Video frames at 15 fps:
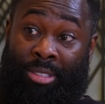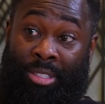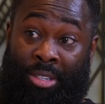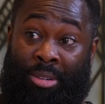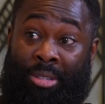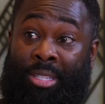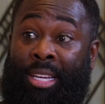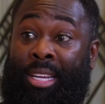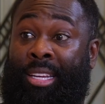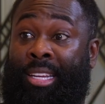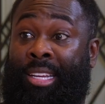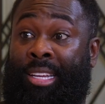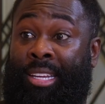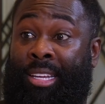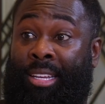You notice that?
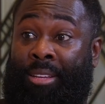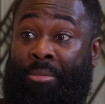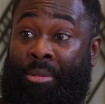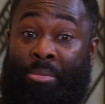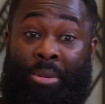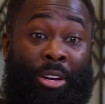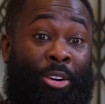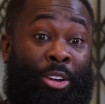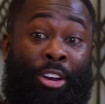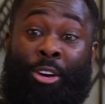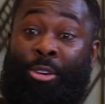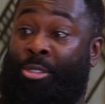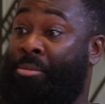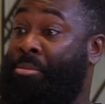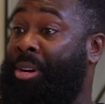People that got
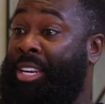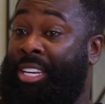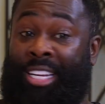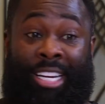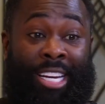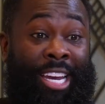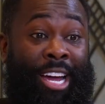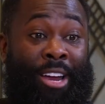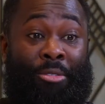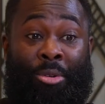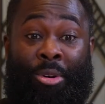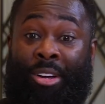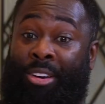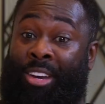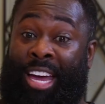loads of money and
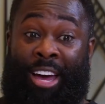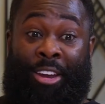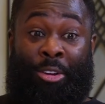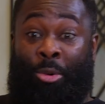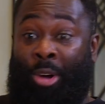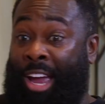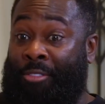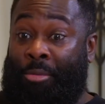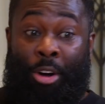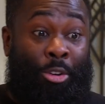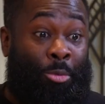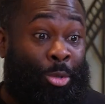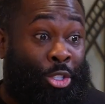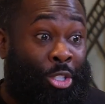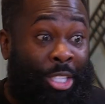collateral, now they want,
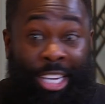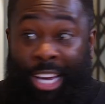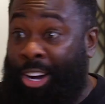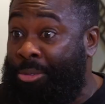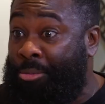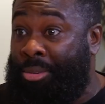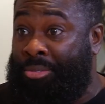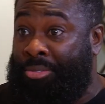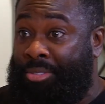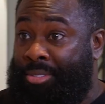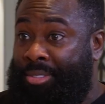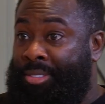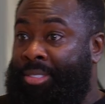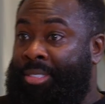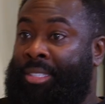oh, what do you need help with?
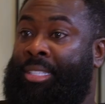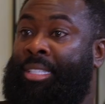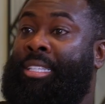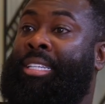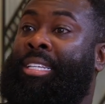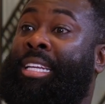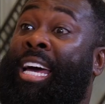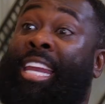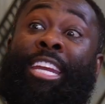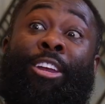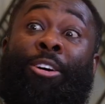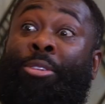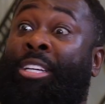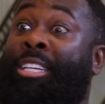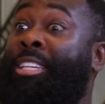Now they
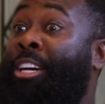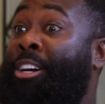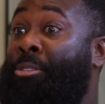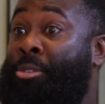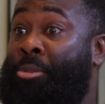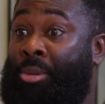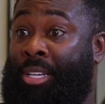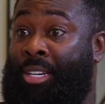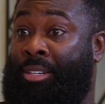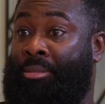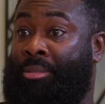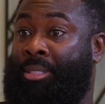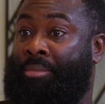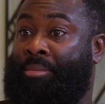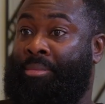don't need the help, you want to
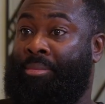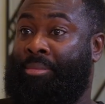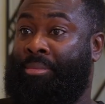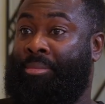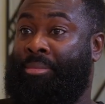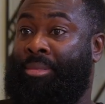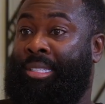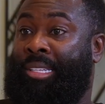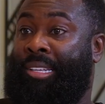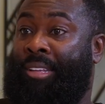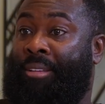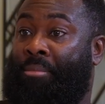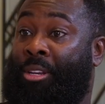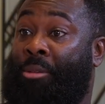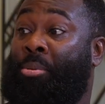help them.
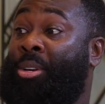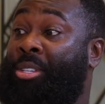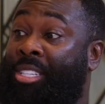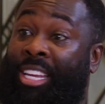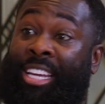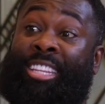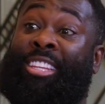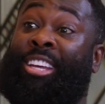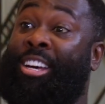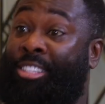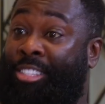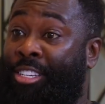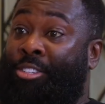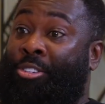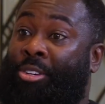But the person that
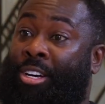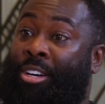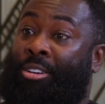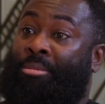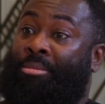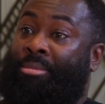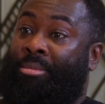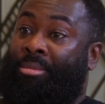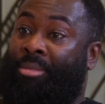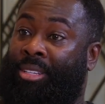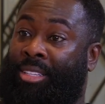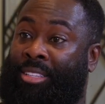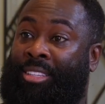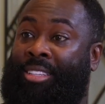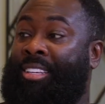does need your help,
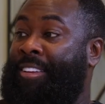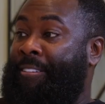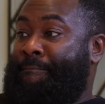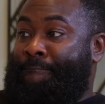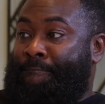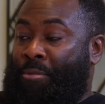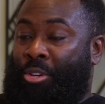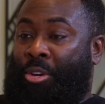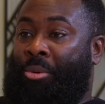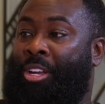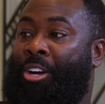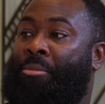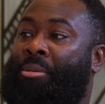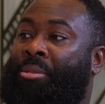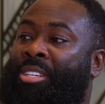you don't want
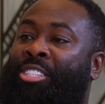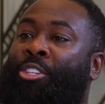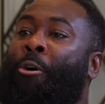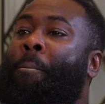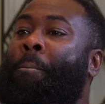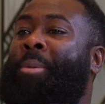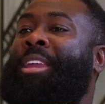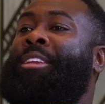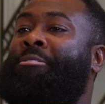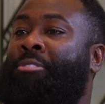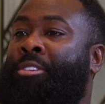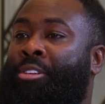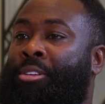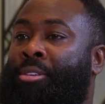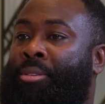to help them because it don't
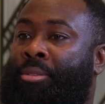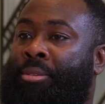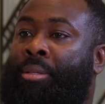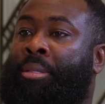benefit you.